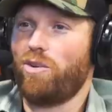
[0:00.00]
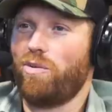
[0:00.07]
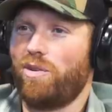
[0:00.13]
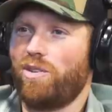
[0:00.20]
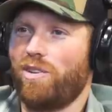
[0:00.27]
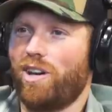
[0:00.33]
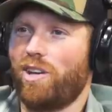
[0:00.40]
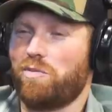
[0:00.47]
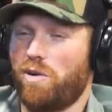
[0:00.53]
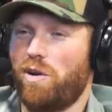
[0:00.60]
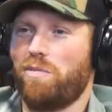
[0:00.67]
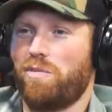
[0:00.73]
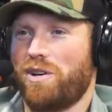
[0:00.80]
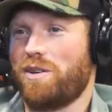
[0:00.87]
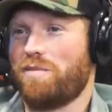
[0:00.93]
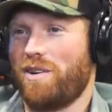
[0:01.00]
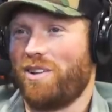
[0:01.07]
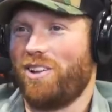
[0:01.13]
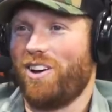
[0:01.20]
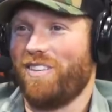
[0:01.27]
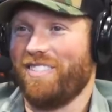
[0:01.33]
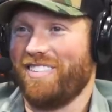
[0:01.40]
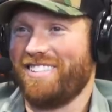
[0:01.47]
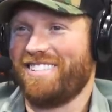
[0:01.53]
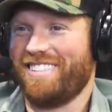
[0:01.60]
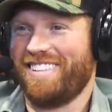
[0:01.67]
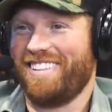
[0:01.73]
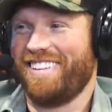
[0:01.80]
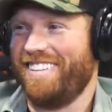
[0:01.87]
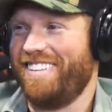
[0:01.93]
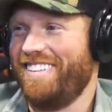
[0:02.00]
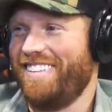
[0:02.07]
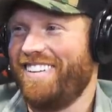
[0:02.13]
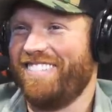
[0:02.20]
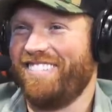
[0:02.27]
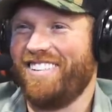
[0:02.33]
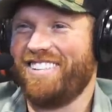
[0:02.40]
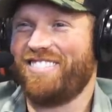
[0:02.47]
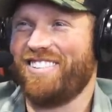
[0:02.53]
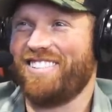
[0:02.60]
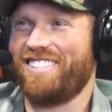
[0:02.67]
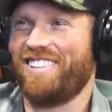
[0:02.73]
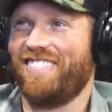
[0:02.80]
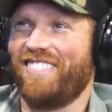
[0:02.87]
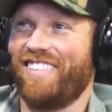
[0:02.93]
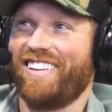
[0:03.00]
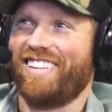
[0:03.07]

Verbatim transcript: go with you guys, but I'm bringing my llama." You know, it must have been something